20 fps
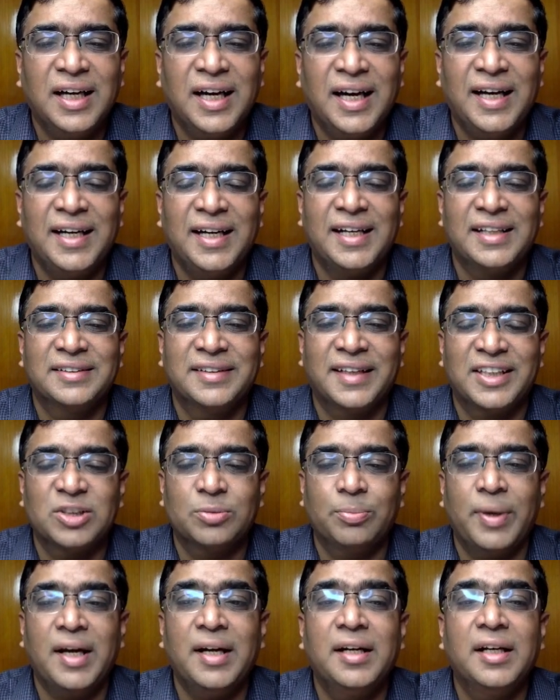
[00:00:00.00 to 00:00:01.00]
and it is
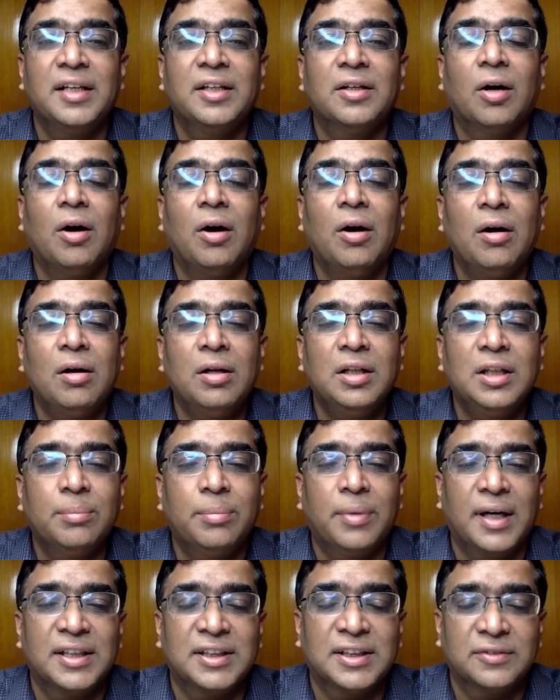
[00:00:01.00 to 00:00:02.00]
expanding all the
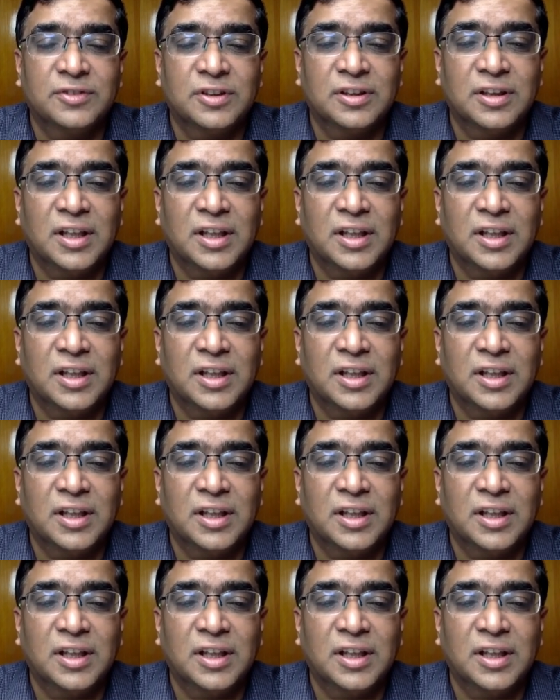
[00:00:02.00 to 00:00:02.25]
parts of the